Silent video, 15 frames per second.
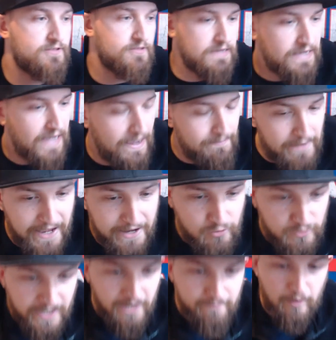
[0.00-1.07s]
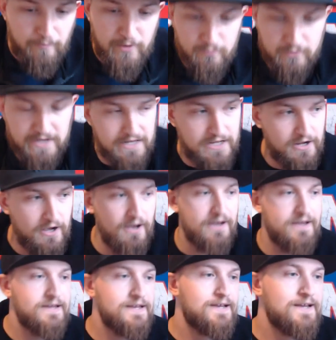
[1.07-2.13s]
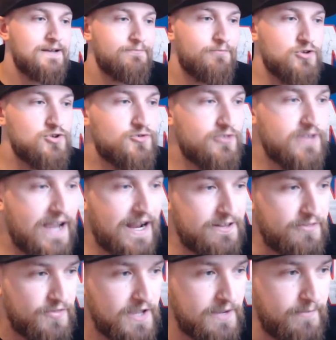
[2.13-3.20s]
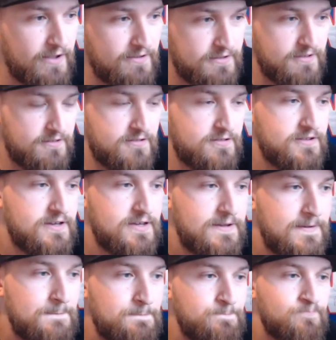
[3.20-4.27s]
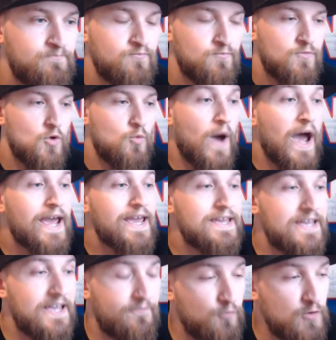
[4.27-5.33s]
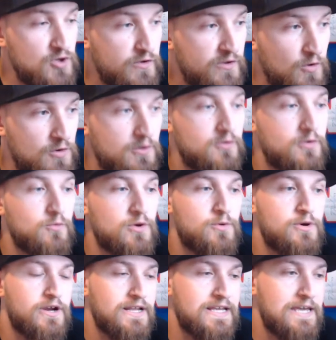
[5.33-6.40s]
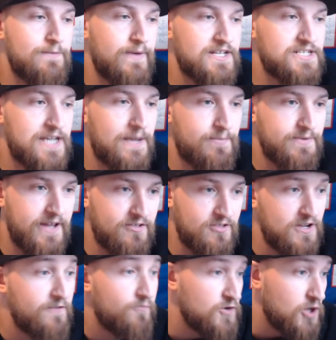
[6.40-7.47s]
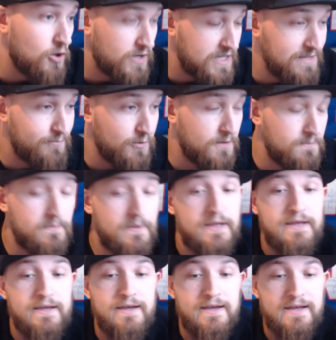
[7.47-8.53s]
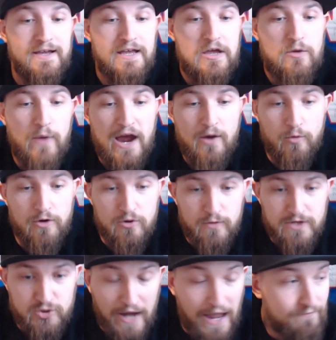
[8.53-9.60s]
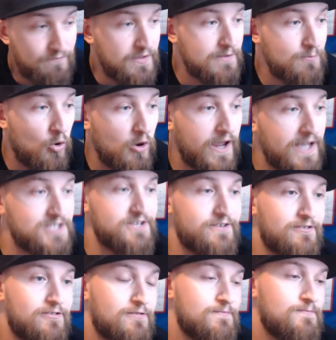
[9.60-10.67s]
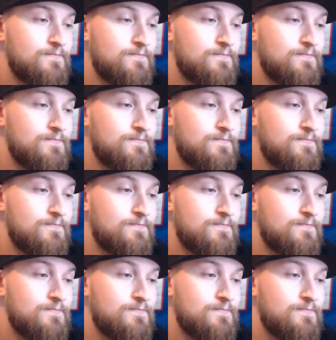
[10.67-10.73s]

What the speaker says: Like, I don't care about people getting cut, but you really got to think about this. Why, if we knew that we weren't going to keep AJ Epinesa, if we don't keep him, why weren't we drafting more edges?